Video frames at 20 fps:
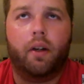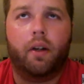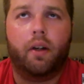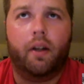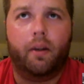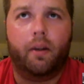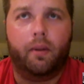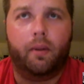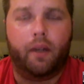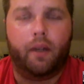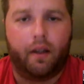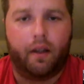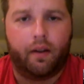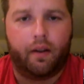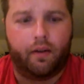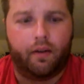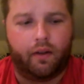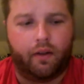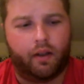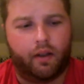now, we
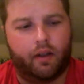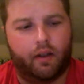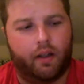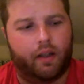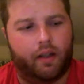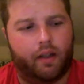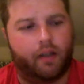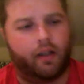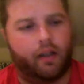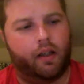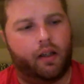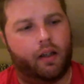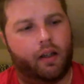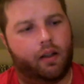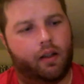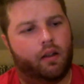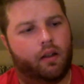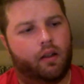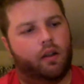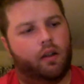have a like a
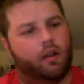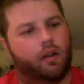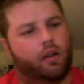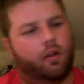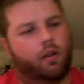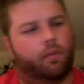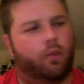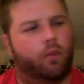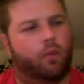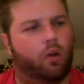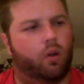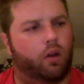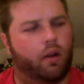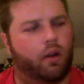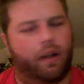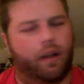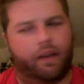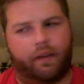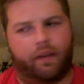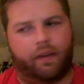more or
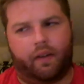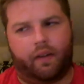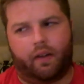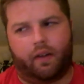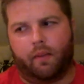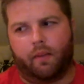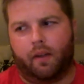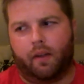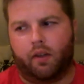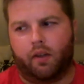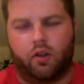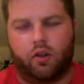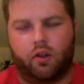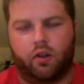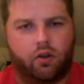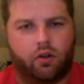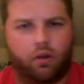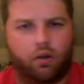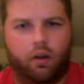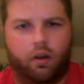less like a Belgian
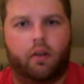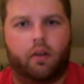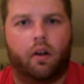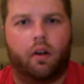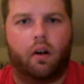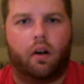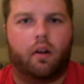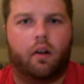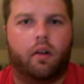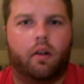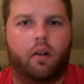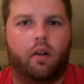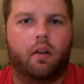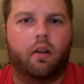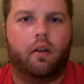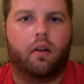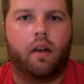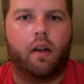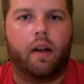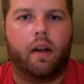strong dark
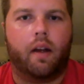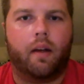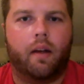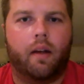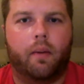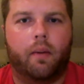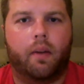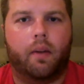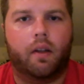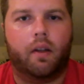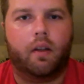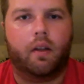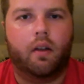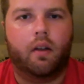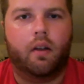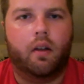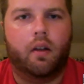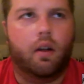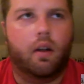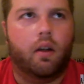that we
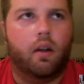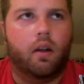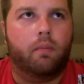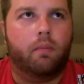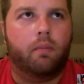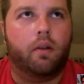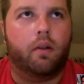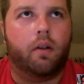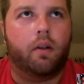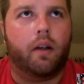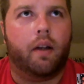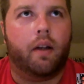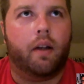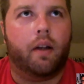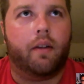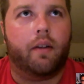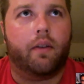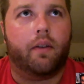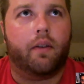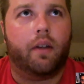put
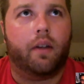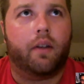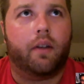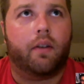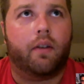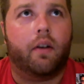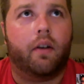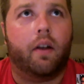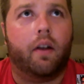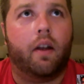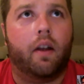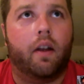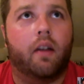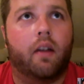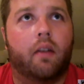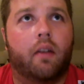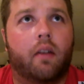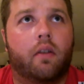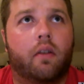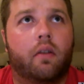as of yesterday
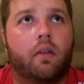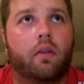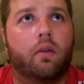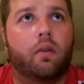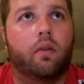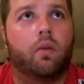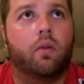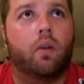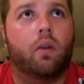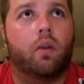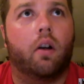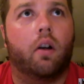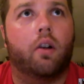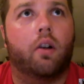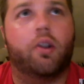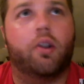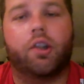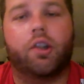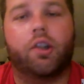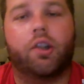into
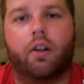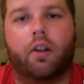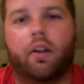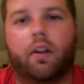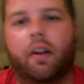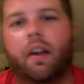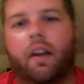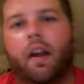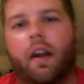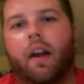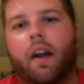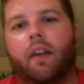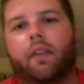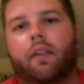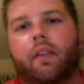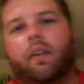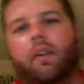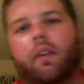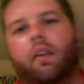large sherry casks,